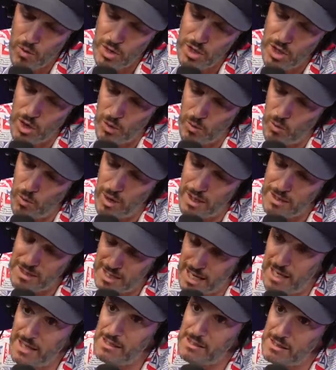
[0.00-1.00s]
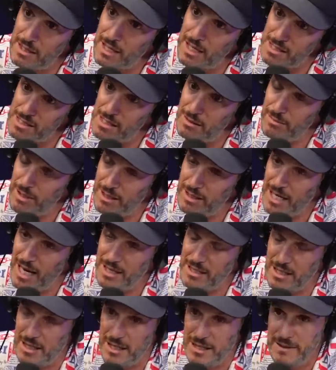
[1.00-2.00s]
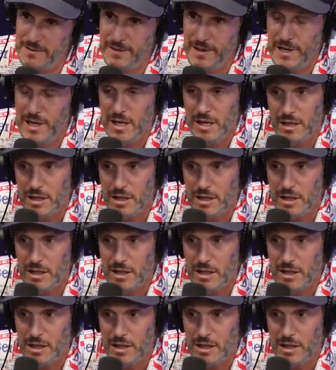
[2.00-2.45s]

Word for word: you know, what it takes to get something like that done. Right.